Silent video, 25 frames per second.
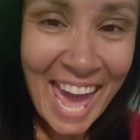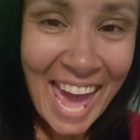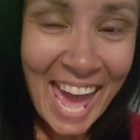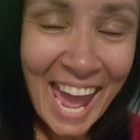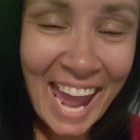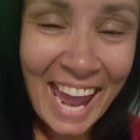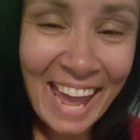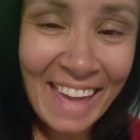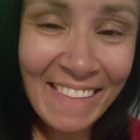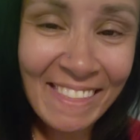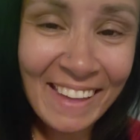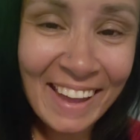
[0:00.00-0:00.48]

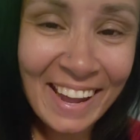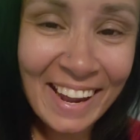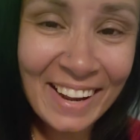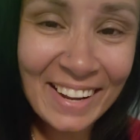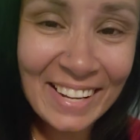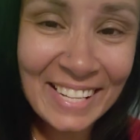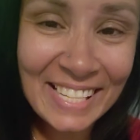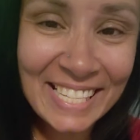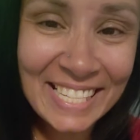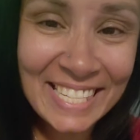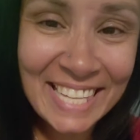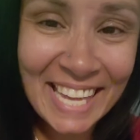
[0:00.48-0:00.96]
Hey
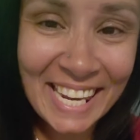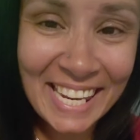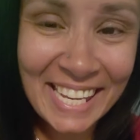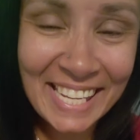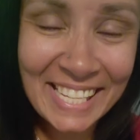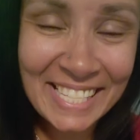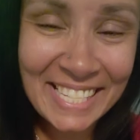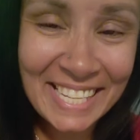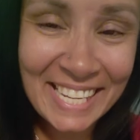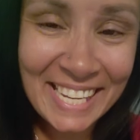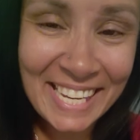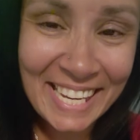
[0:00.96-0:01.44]
there, it's
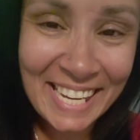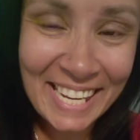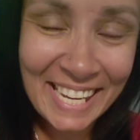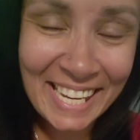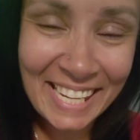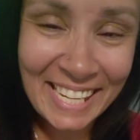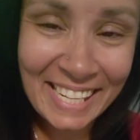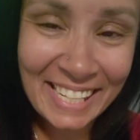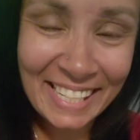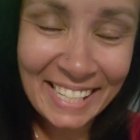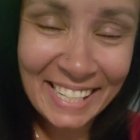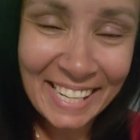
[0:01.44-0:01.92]
Sunny
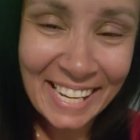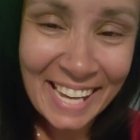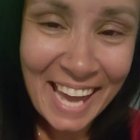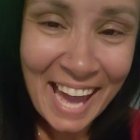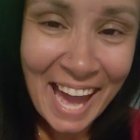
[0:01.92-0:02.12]
D.